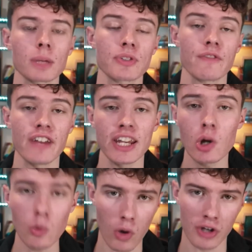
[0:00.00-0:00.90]
to
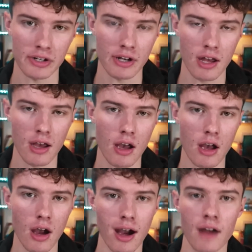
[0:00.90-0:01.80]
video one
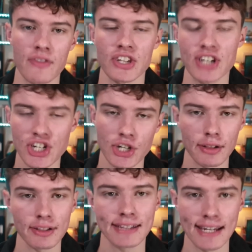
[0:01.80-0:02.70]
of the
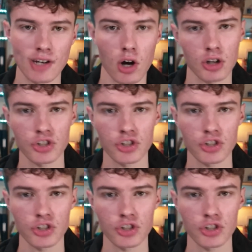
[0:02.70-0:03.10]
Digital Detox